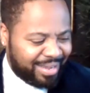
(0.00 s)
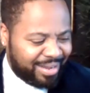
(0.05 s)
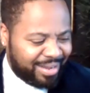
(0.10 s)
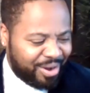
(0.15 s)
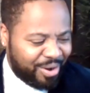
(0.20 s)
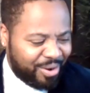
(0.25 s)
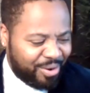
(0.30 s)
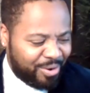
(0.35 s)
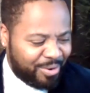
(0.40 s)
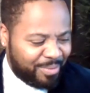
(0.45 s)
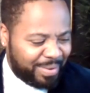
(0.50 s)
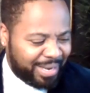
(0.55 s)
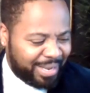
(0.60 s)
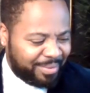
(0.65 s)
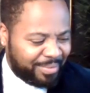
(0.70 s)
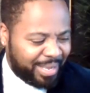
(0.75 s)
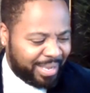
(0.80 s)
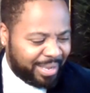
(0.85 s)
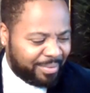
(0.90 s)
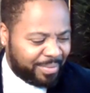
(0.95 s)
Gold, but
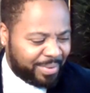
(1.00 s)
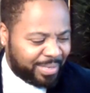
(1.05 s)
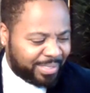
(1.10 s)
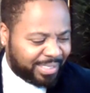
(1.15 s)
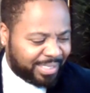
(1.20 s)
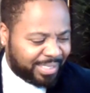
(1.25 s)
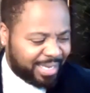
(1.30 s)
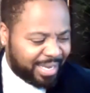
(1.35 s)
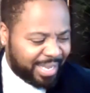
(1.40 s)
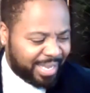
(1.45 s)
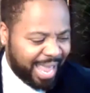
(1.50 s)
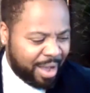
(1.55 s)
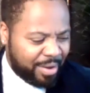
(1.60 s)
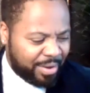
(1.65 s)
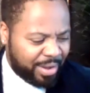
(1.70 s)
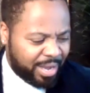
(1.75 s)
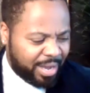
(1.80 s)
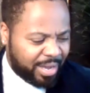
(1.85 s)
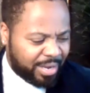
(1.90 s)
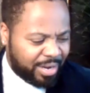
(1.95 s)
it was the
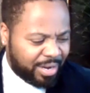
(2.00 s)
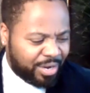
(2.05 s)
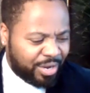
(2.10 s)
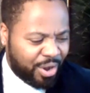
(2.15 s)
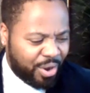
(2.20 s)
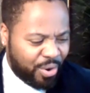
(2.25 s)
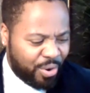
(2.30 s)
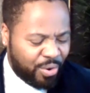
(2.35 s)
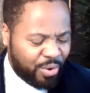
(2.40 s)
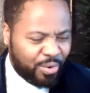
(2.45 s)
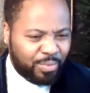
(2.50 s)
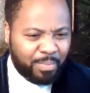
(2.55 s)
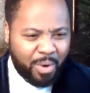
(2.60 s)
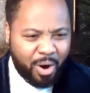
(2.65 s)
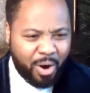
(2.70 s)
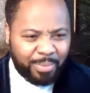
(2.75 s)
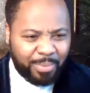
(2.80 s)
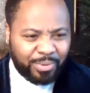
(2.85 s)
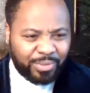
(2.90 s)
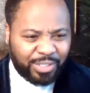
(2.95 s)
Calcutta Gold
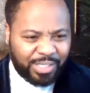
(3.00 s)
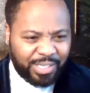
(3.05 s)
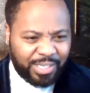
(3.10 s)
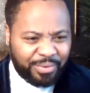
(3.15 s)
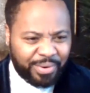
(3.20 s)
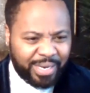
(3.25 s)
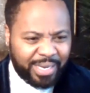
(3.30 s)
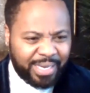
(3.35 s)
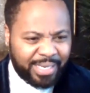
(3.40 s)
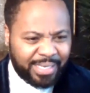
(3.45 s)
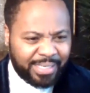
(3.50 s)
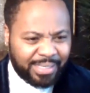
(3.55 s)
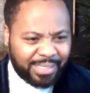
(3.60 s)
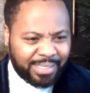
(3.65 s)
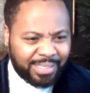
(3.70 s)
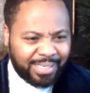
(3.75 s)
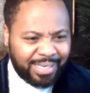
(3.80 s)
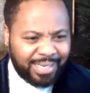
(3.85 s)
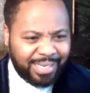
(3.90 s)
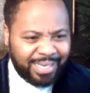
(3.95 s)
Marble Series.
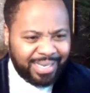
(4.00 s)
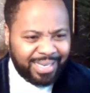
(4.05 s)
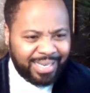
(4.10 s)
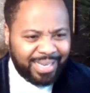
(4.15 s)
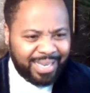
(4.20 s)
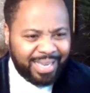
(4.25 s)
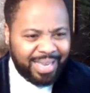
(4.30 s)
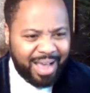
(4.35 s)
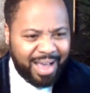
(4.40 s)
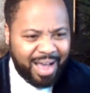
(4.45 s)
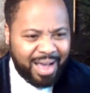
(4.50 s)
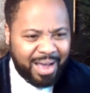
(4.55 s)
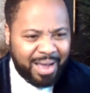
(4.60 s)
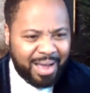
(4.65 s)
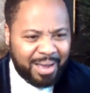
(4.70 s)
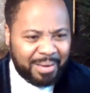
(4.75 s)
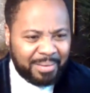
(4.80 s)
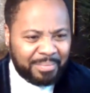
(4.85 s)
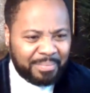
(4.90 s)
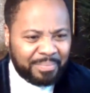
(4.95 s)

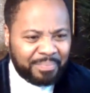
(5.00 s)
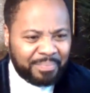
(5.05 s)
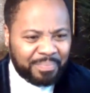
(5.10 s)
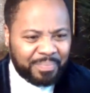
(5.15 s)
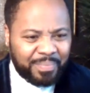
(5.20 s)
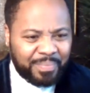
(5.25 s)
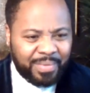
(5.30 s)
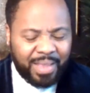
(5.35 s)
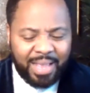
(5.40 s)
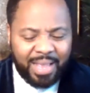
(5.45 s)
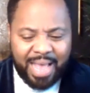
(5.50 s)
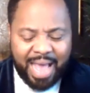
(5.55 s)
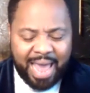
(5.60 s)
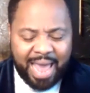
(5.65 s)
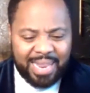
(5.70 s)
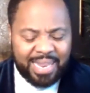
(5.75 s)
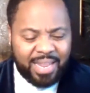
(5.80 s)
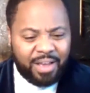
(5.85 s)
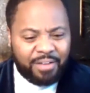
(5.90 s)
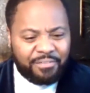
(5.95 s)
Um, I
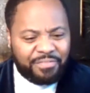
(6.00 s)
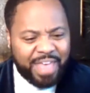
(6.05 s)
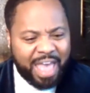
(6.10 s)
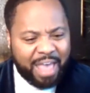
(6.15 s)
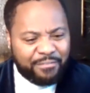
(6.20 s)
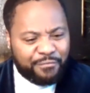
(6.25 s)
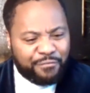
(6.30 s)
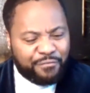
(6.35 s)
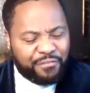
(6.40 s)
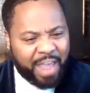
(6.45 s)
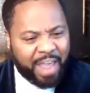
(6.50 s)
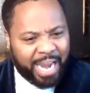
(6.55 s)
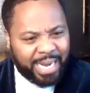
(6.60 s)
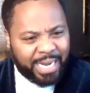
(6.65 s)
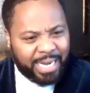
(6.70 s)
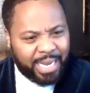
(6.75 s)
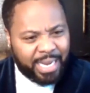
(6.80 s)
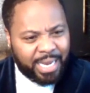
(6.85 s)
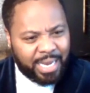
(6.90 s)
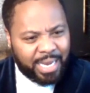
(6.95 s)
love that
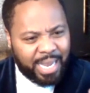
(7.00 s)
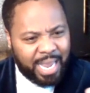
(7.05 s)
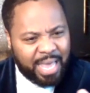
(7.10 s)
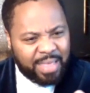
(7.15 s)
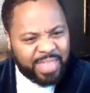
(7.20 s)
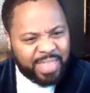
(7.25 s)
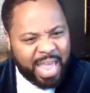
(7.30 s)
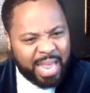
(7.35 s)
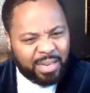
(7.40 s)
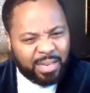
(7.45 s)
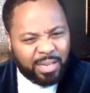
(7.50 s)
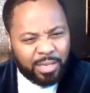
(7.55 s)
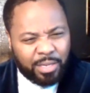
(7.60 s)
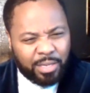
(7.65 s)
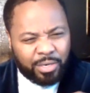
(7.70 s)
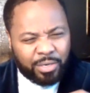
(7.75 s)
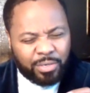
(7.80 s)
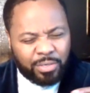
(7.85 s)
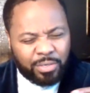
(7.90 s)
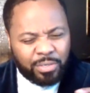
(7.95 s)
veining and that
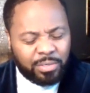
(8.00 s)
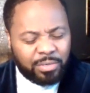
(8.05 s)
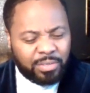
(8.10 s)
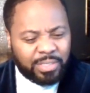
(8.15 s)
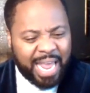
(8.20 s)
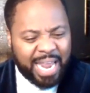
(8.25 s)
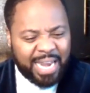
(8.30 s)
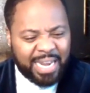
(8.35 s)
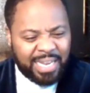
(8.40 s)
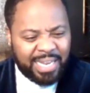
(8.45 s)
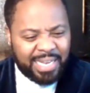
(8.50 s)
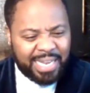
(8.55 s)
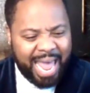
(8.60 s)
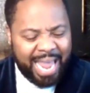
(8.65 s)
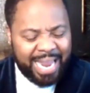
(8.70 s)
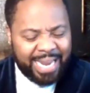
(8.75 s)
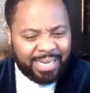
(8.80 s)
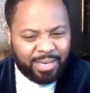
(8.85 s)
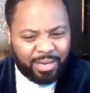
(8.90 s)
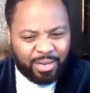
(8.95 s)

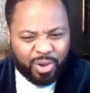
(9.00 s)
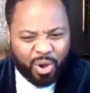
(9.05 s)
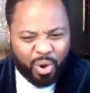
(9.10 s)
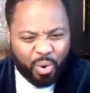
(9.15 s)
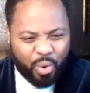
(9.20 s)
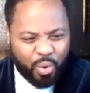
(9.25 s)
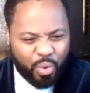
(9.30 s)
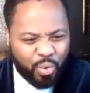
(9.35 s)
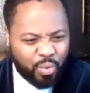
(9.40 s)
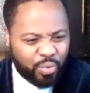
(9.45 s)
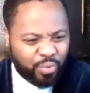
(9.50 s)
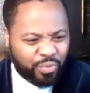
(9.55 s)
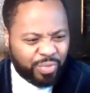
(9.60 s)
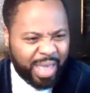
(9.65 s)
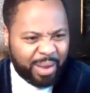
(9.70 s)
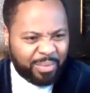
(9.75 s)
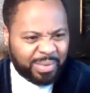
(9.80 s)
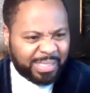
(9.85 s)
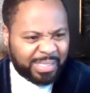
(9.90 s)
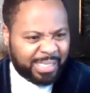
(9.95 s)
light gold
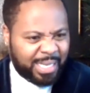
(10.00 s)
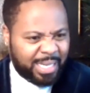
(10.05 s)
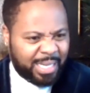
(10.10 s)
that was in